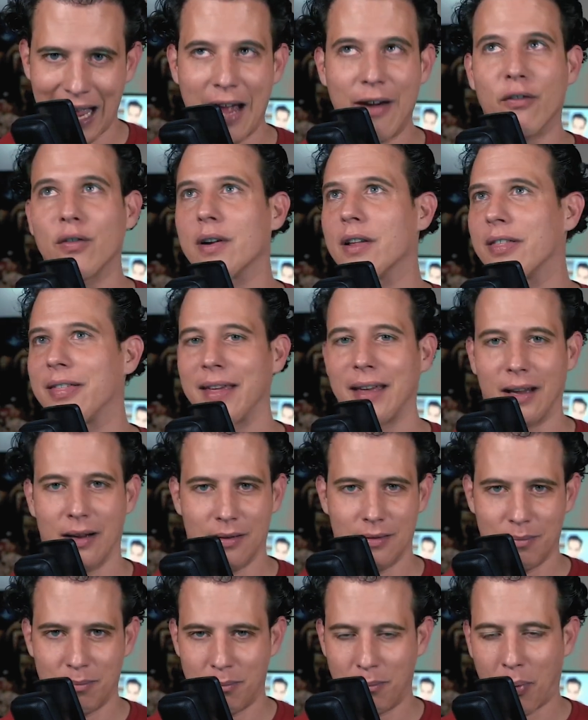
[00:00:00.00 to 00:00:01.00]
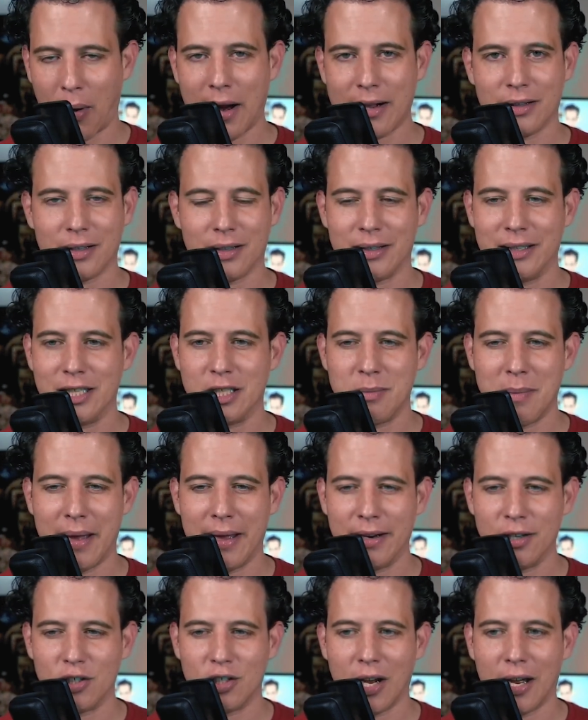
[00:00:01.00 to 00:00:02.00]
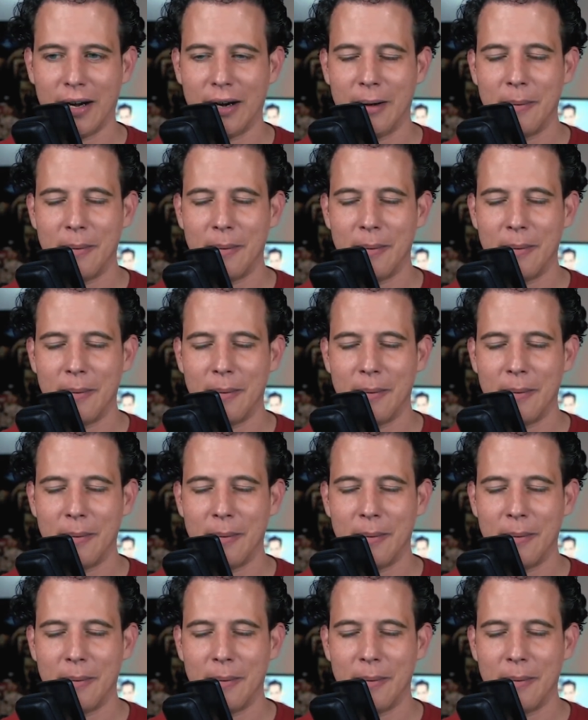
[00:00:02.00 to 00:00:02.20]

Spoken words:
Everything practically is made in China.